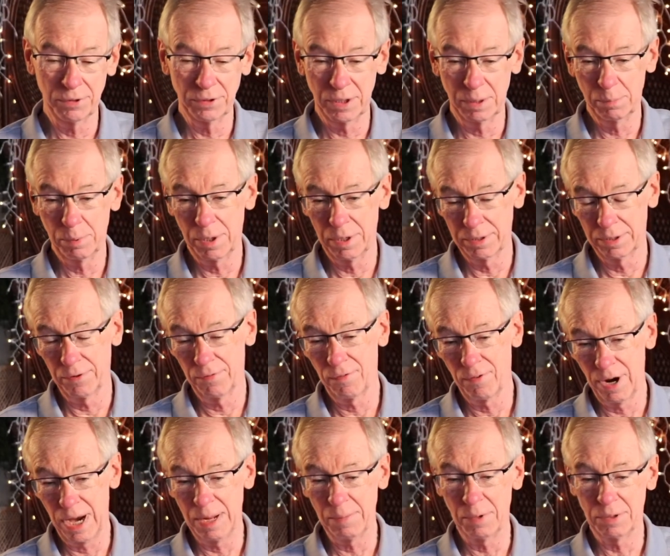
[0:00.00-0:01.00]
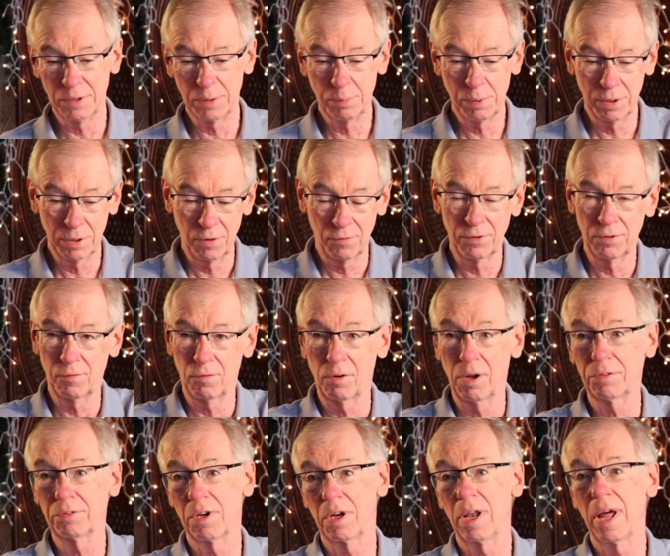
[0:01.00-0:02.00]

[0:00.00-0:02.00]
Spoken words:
and you put it in a frame, and you put it over fluorescent